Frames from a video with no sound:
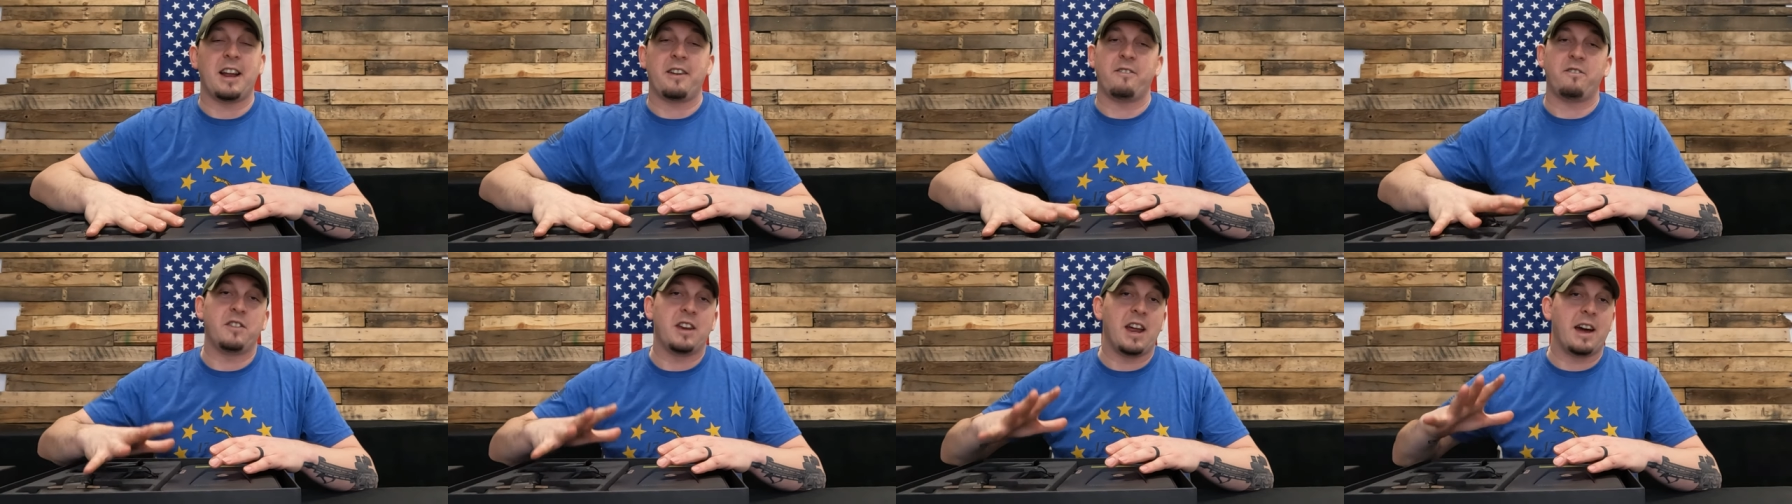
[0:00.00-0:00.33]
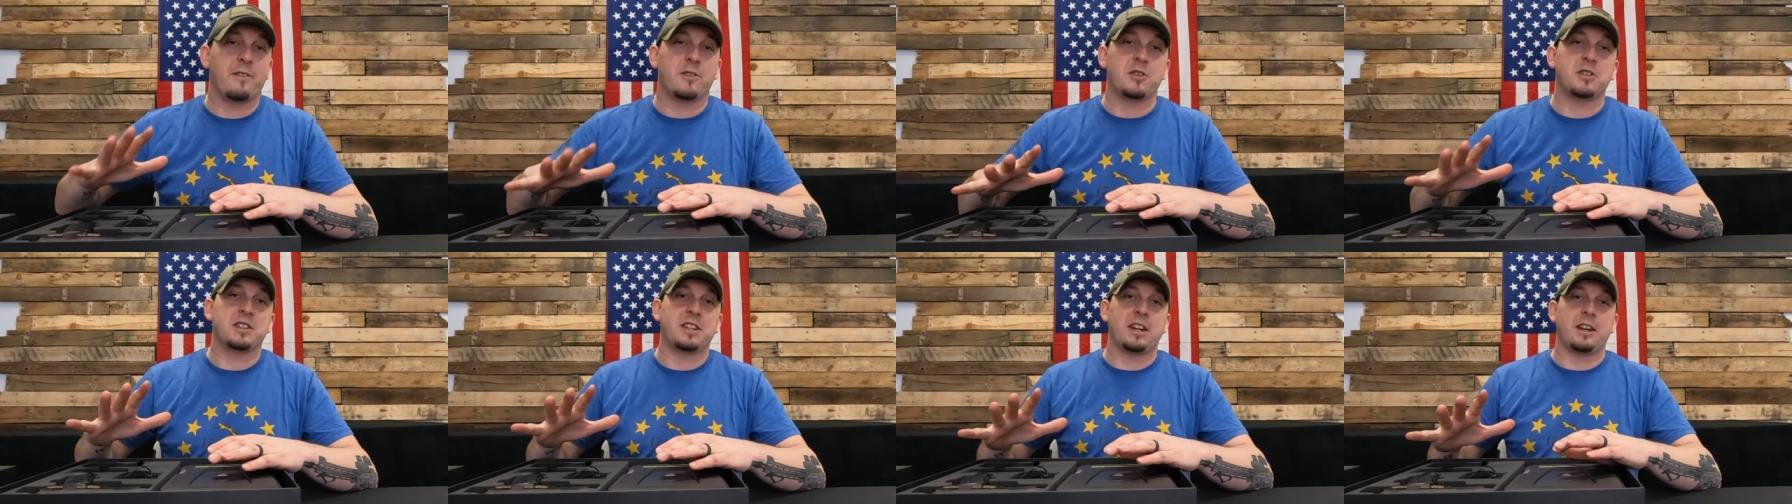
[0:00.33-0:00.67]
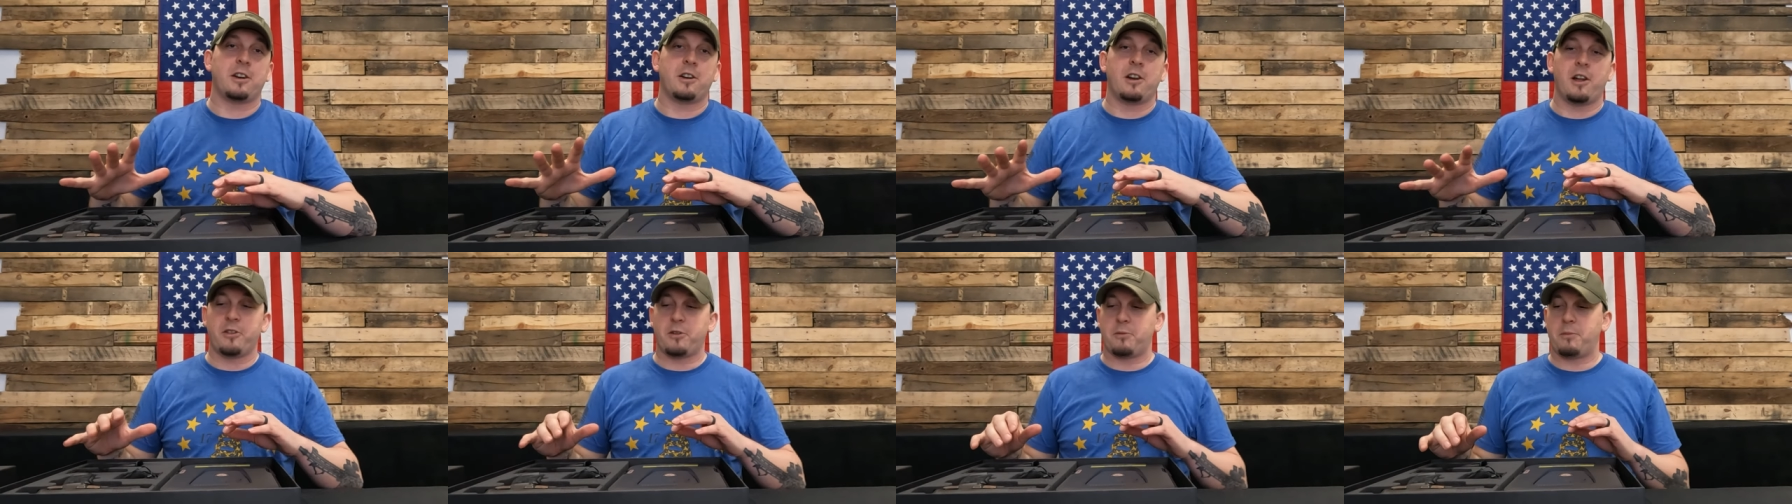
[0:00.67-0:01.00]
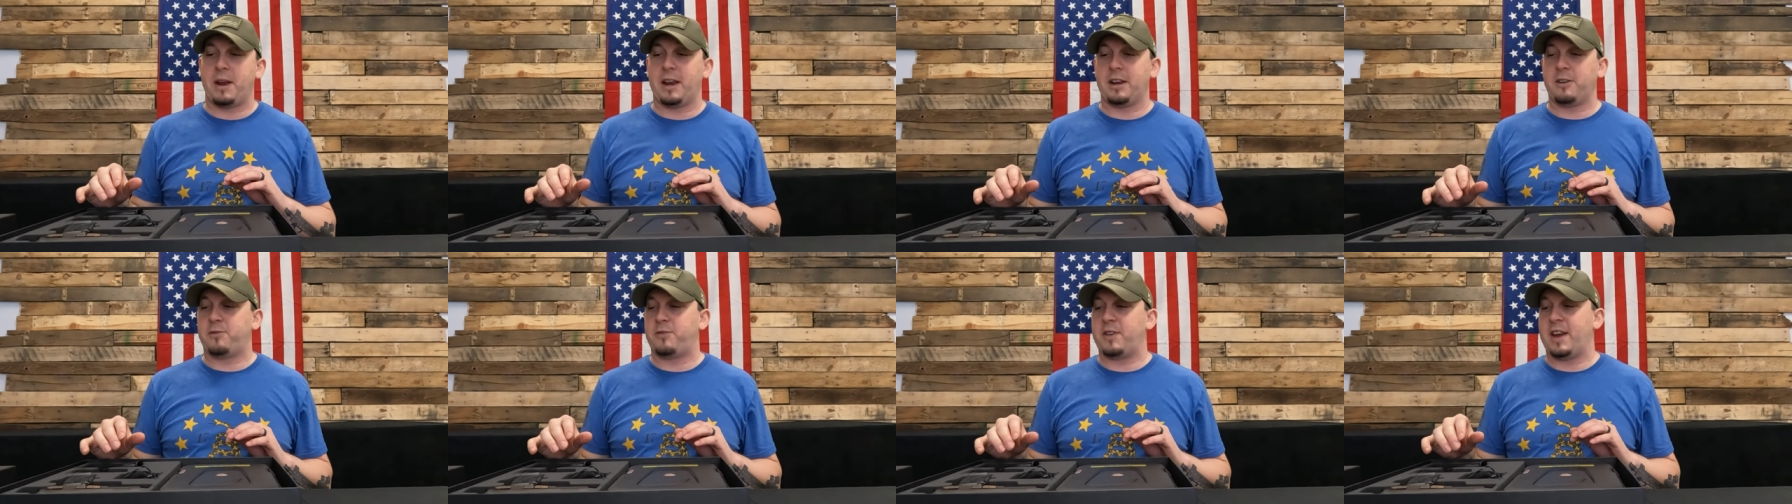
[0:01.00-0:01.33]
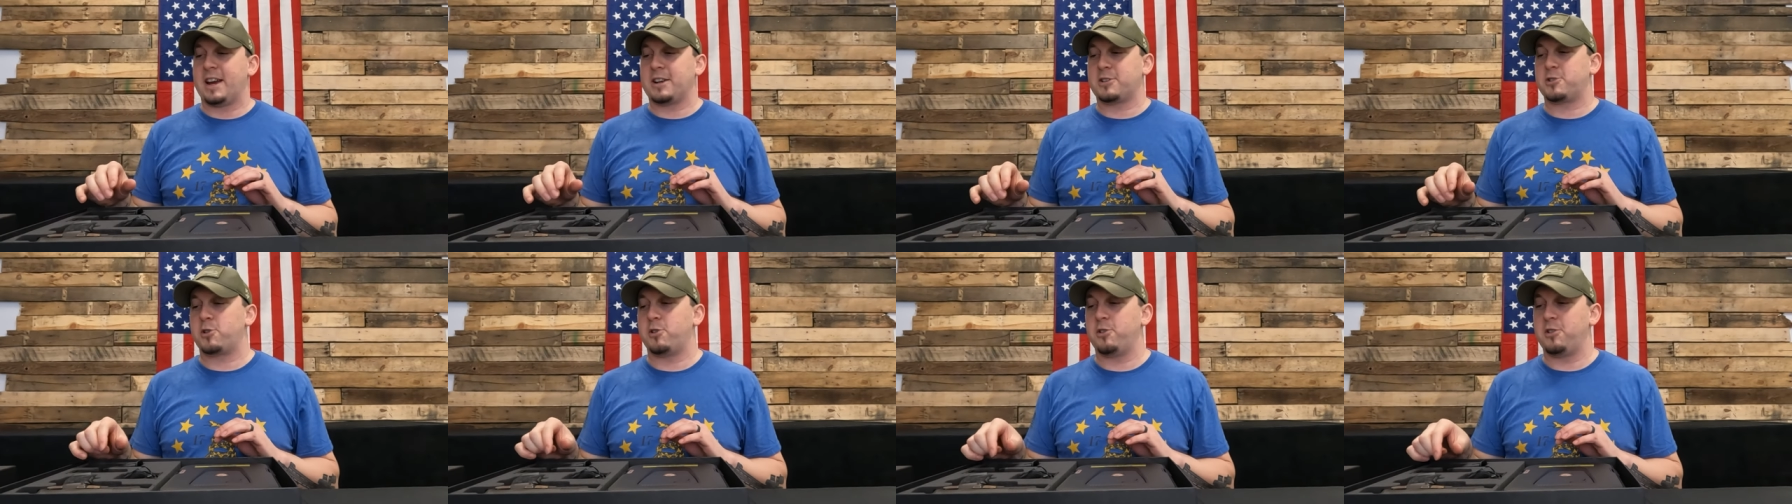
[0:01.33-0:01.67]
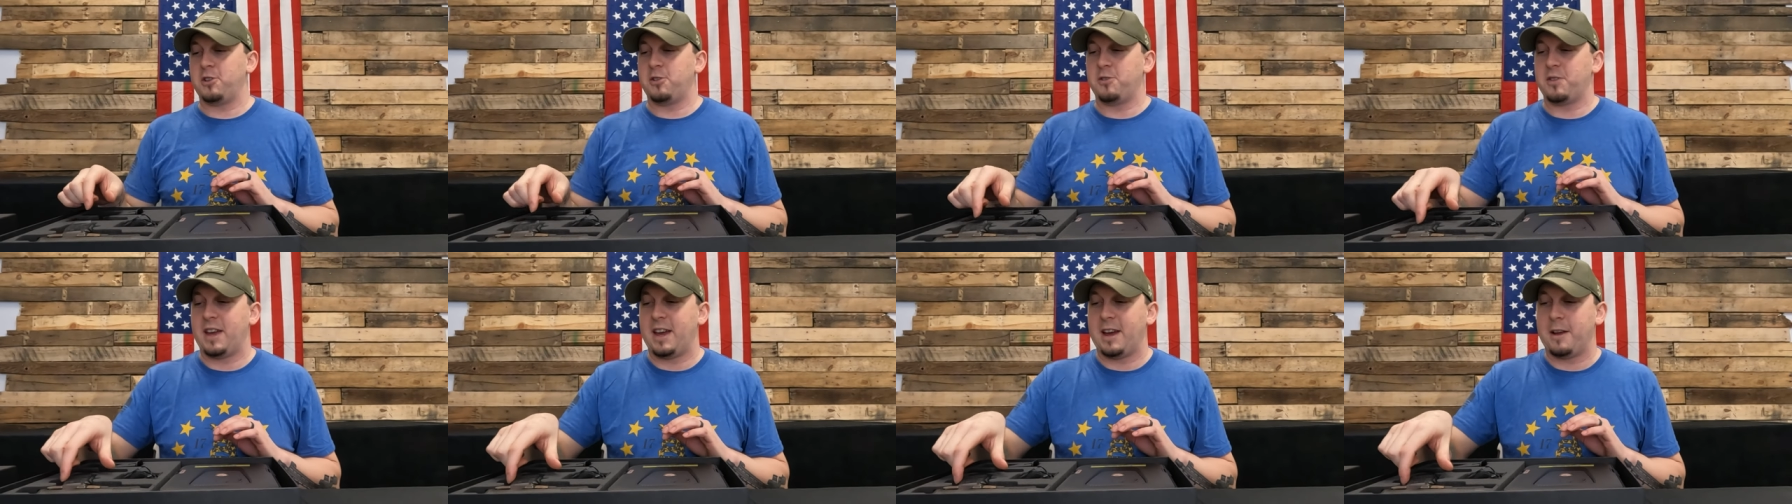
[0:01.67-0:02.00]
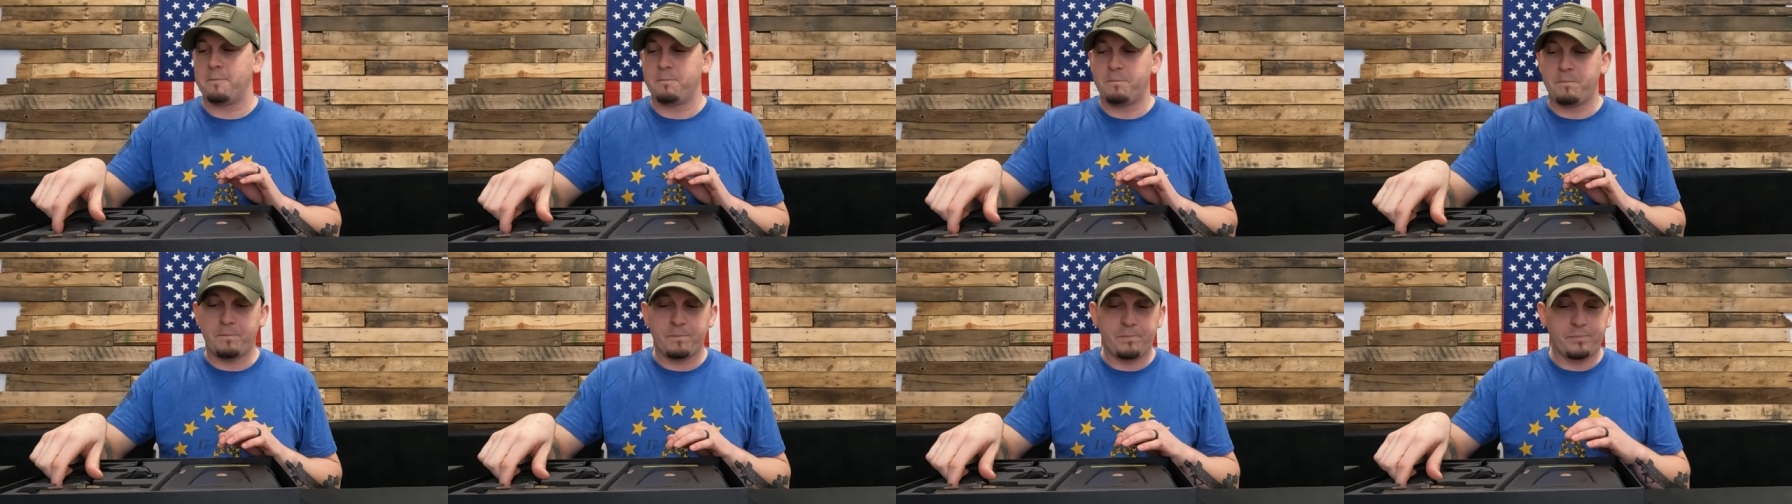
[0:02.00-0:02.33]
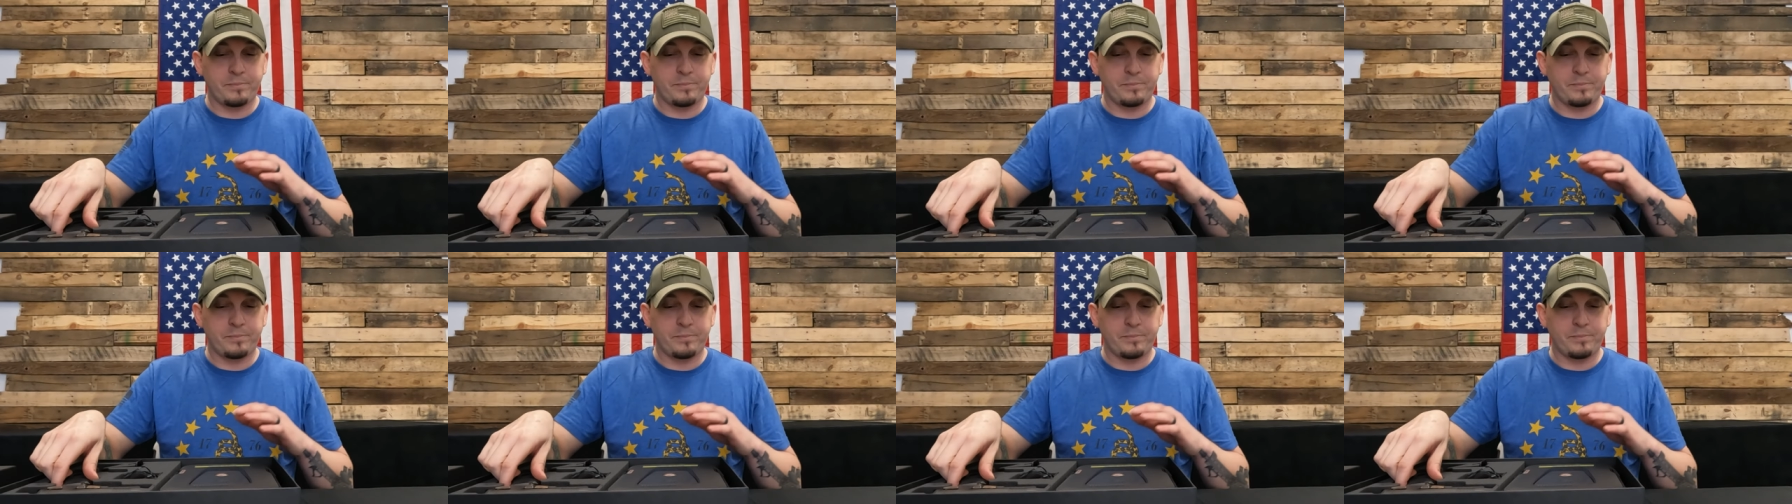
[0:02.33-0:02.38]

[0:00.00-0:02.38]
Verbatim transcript: I've never seen another manufacturer do that.